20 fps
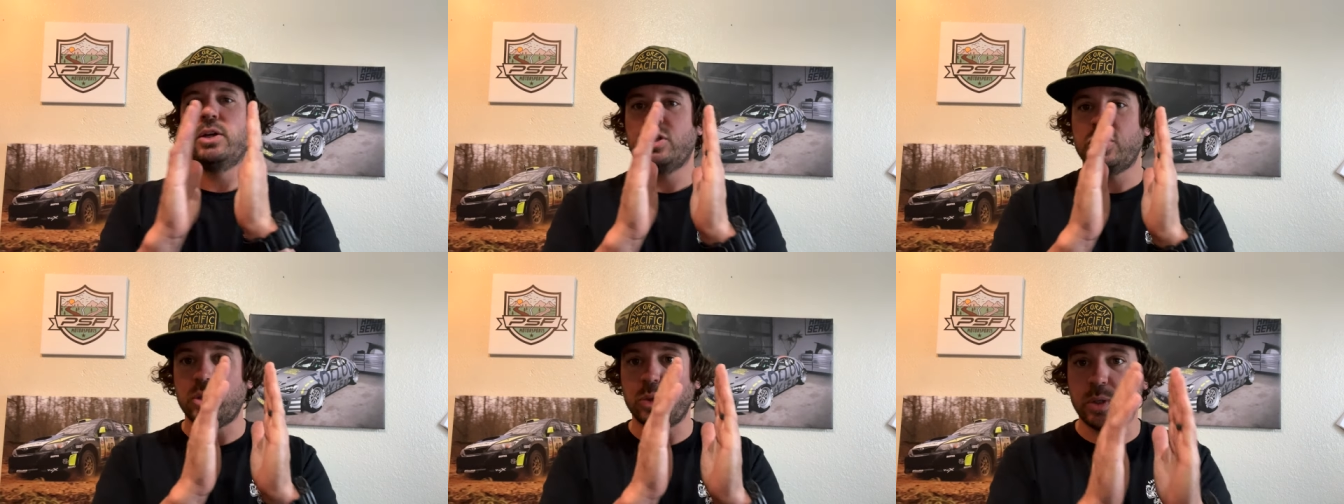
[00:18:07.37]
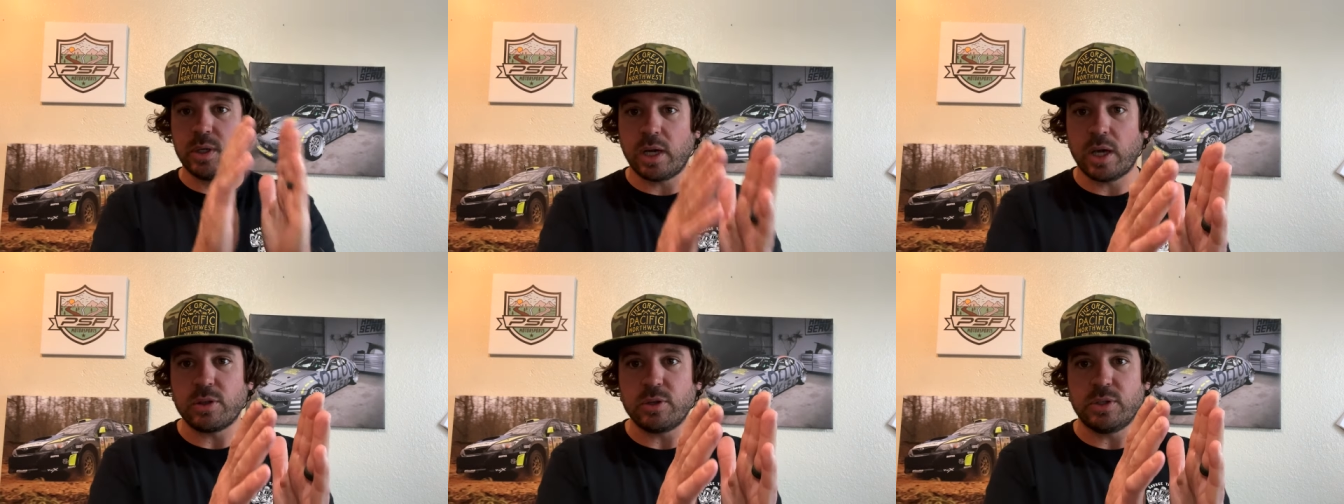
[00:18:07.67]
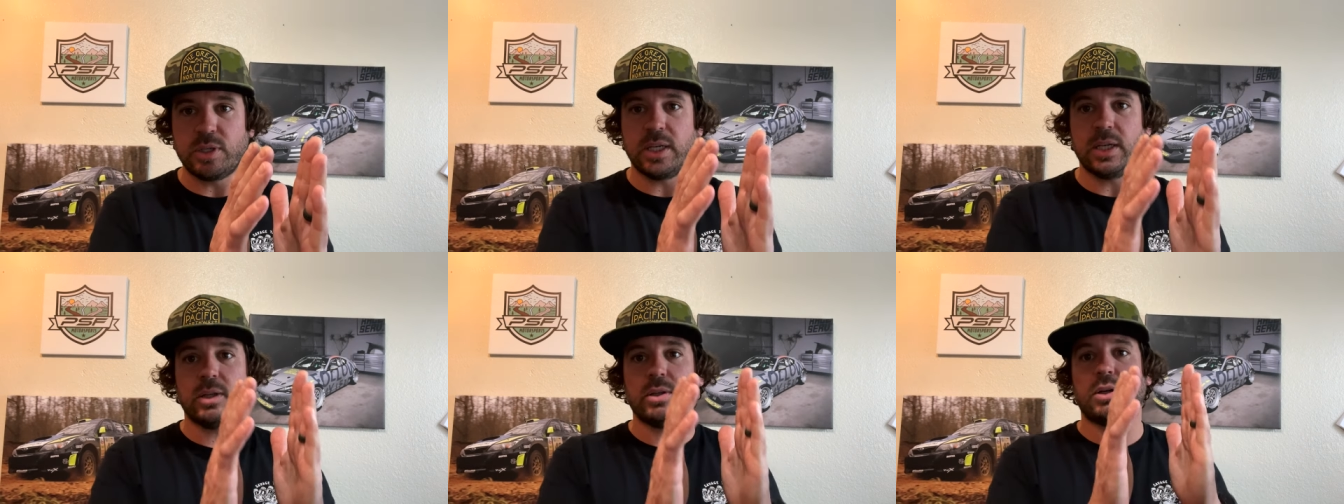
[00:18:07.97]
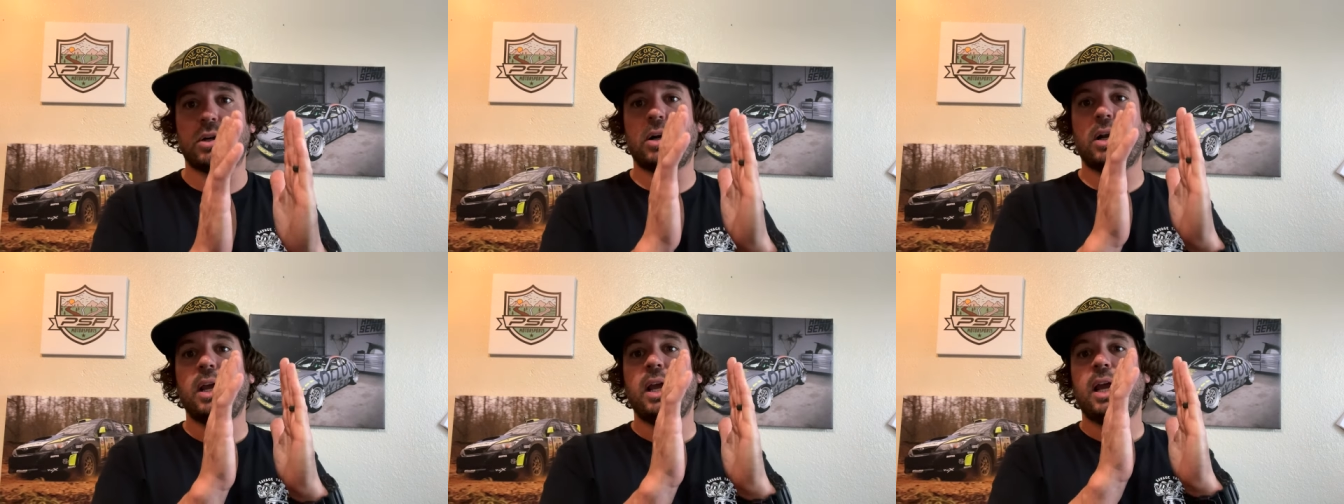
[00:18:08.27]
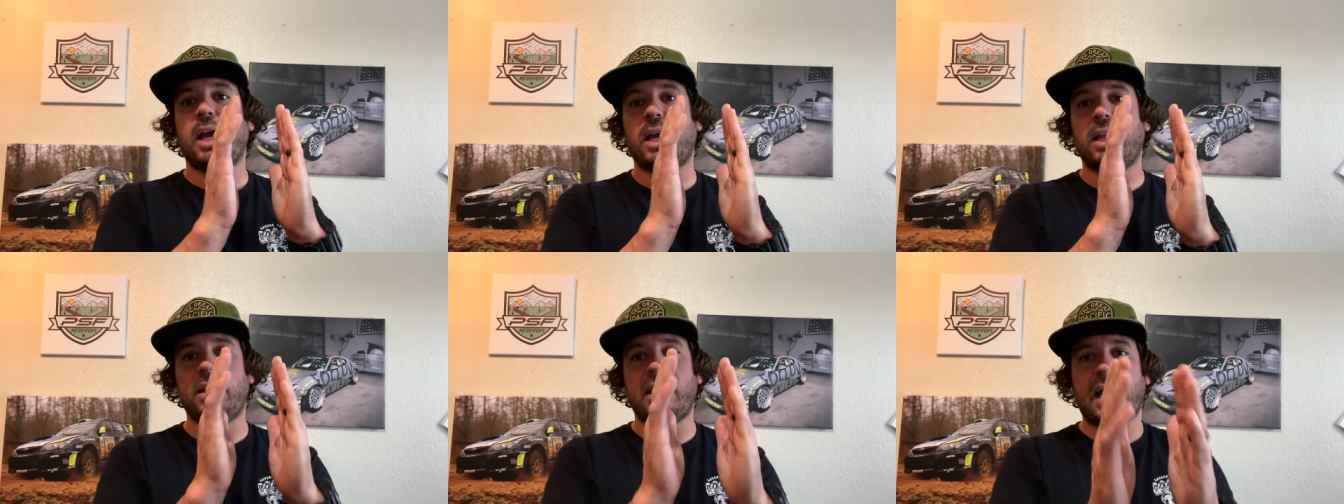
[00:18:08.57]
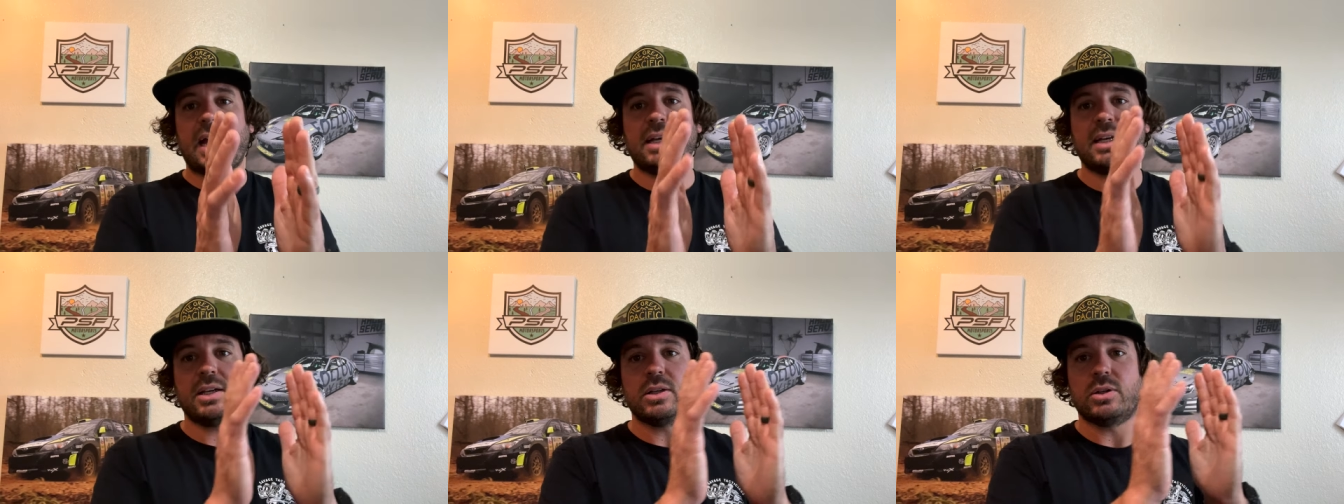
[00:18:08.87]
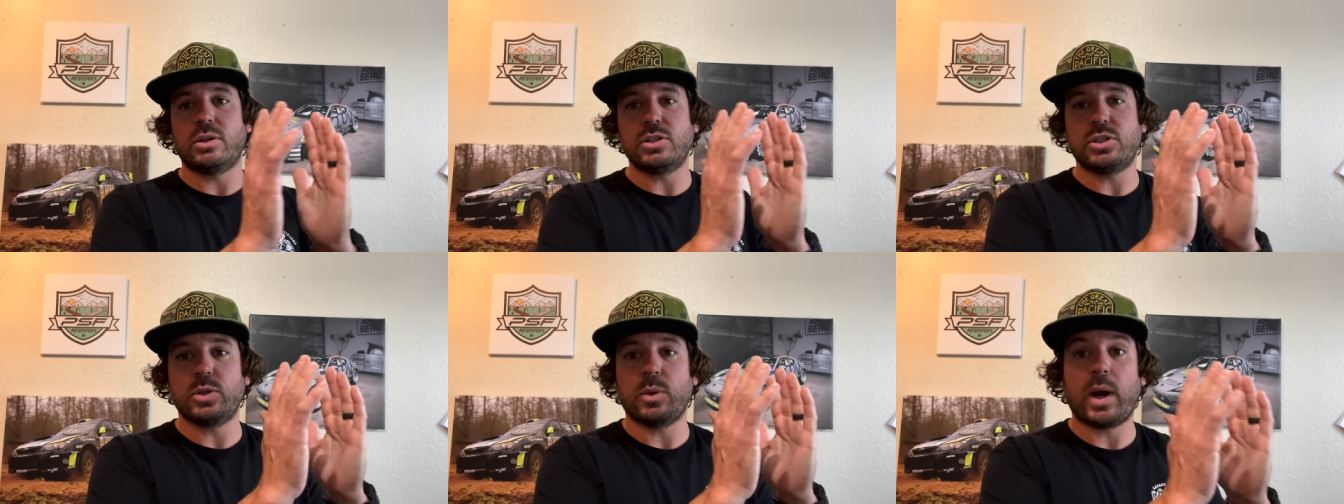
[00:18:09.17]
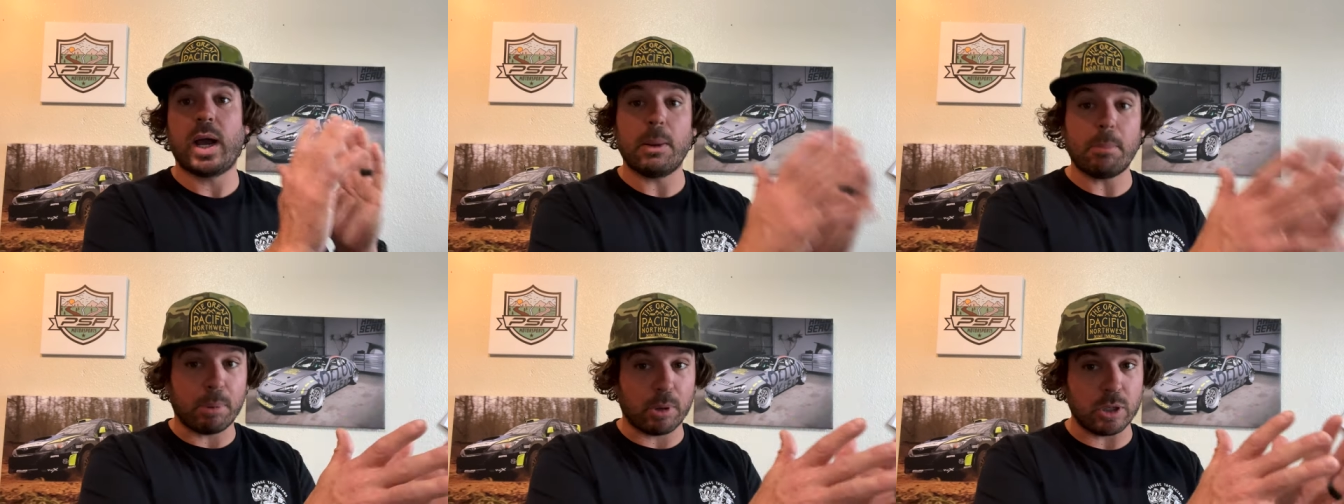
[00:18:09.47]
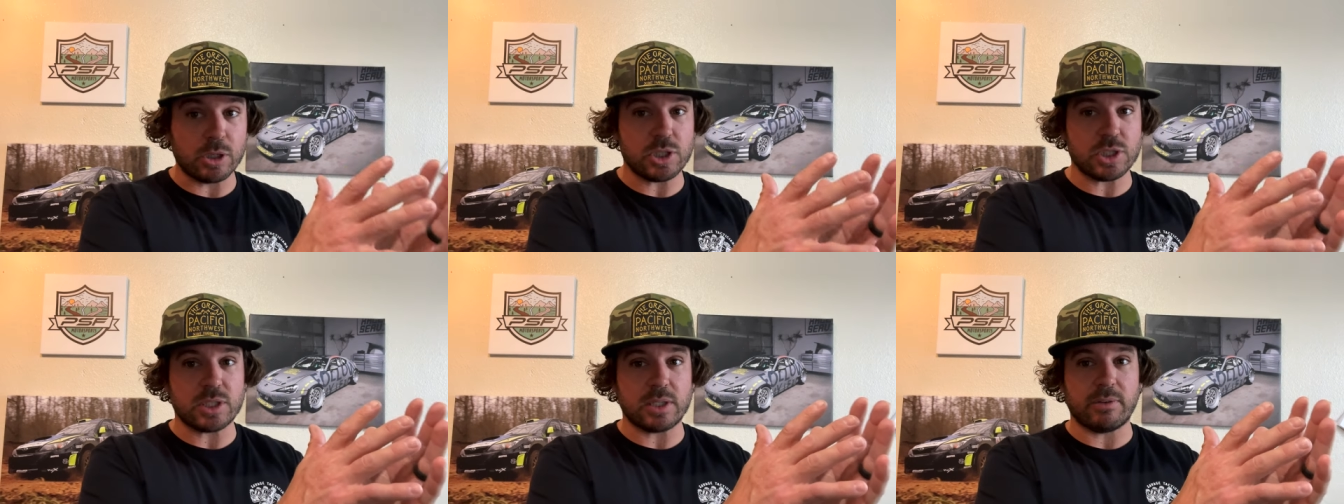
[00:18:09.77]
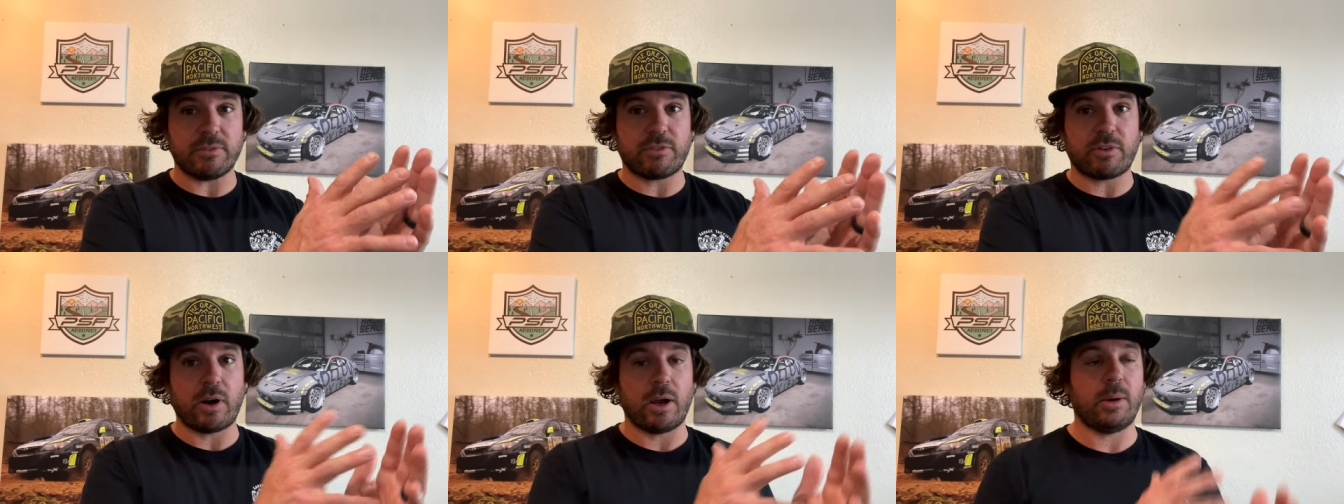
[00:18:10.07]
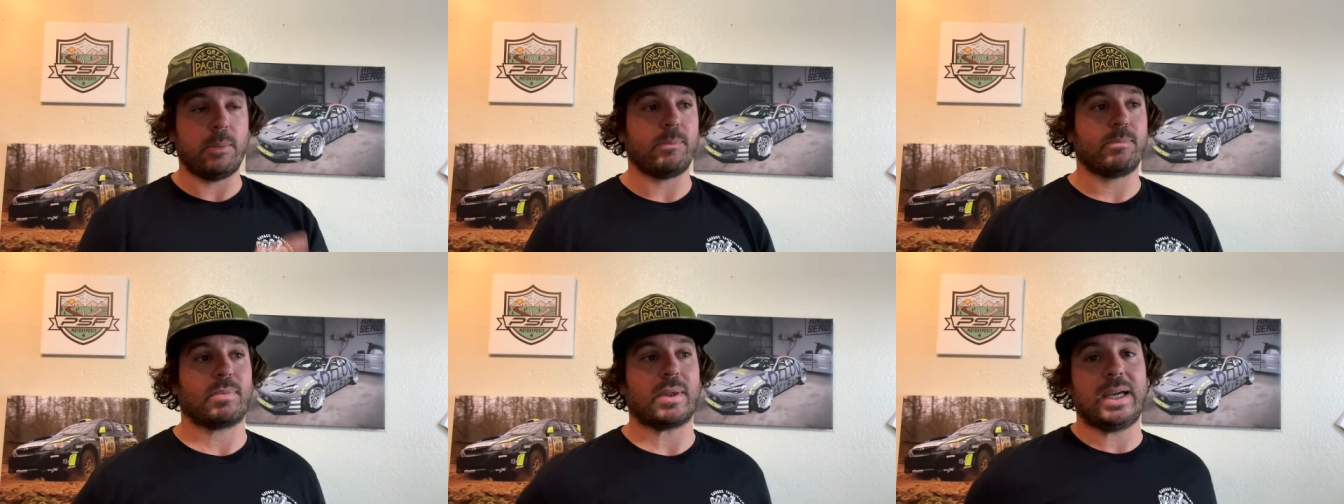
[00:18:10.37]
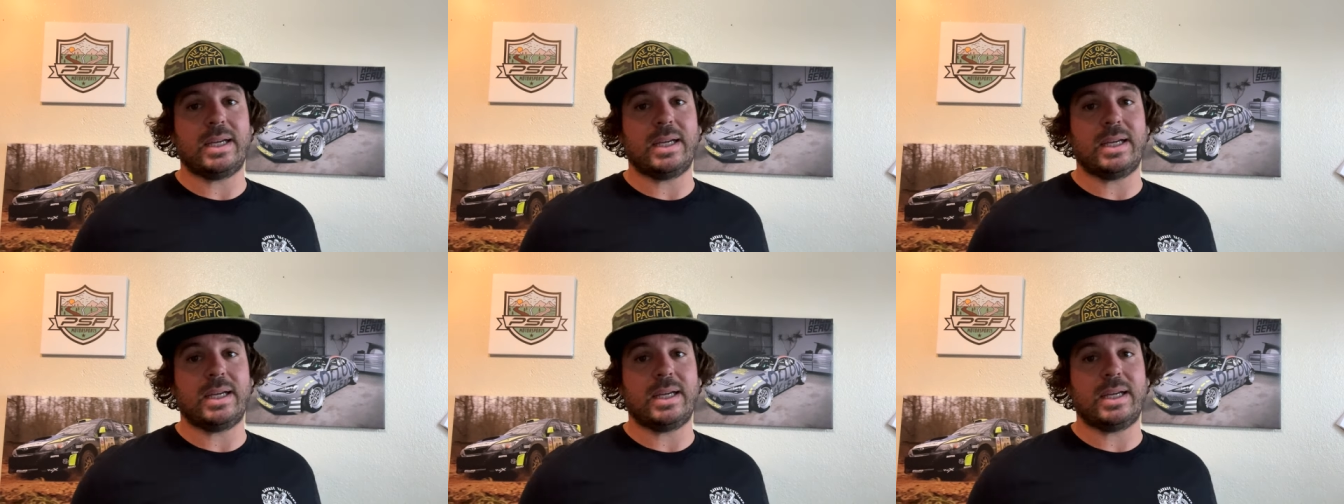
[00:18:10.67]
to another dealer and that dealer is who I purchased it from.